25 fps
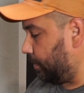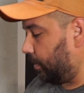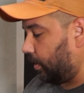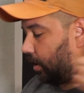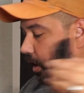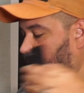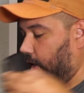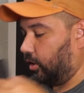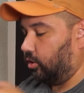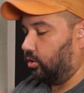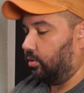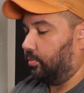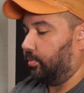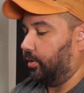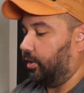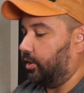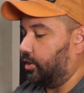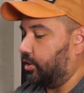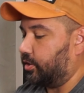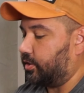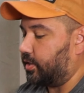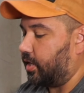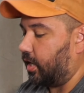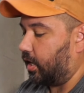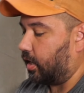I normally
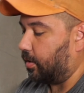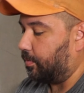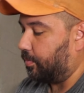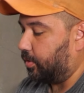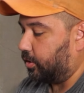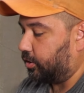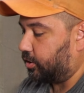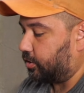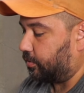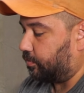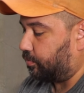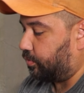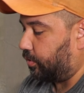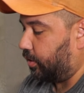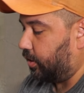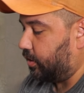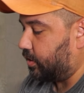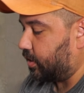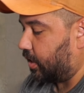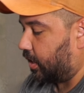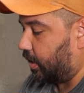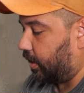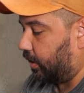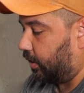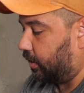just take a bunch of
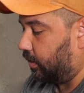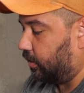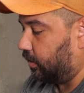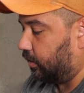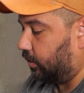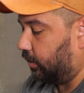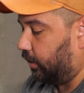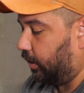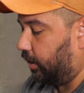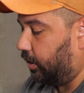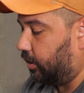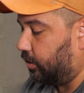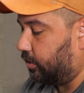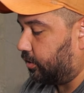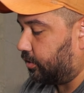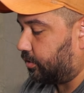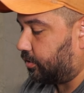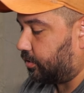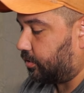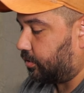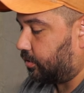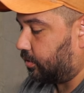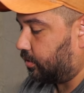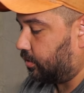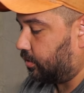pre-tied leaders,